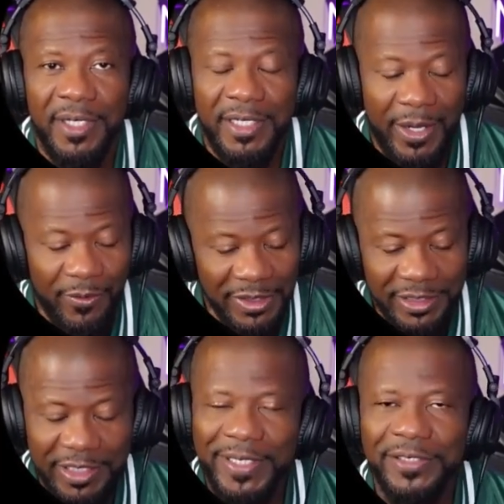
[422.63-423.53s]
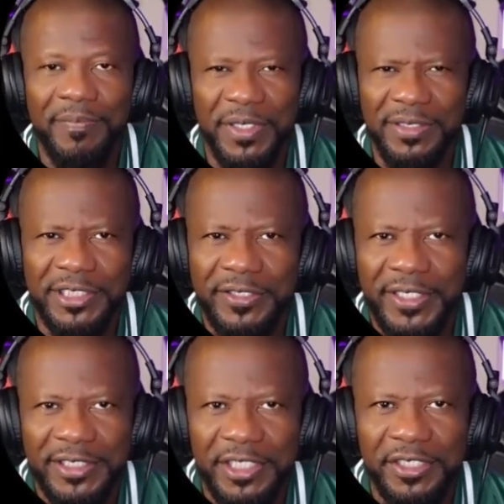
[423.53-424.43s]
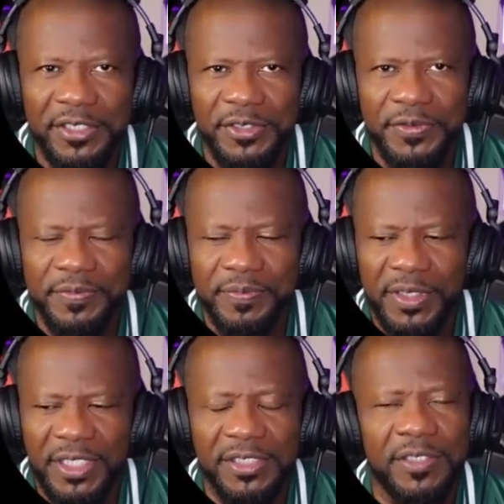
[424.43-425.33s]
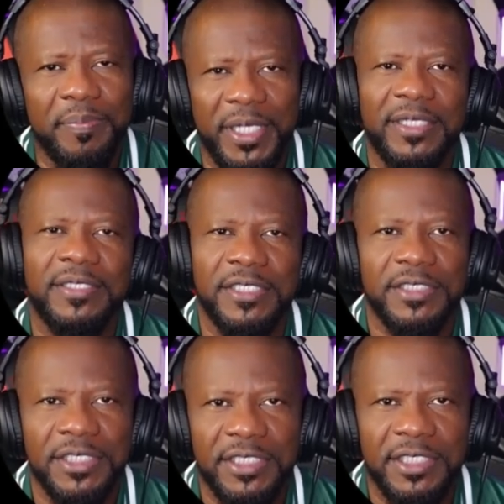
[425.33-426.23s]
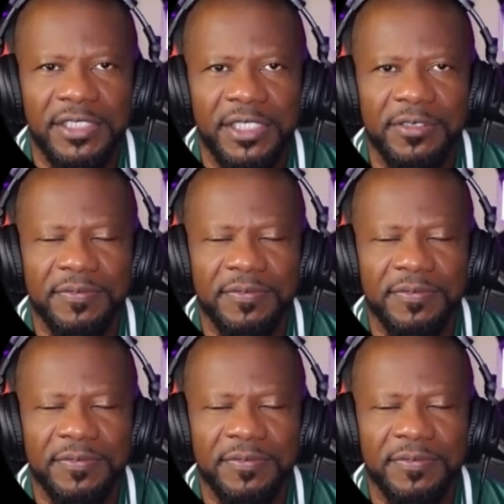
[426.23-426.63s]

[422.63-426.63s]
Now, one thing about the military that teaches you is to pay attention to detail.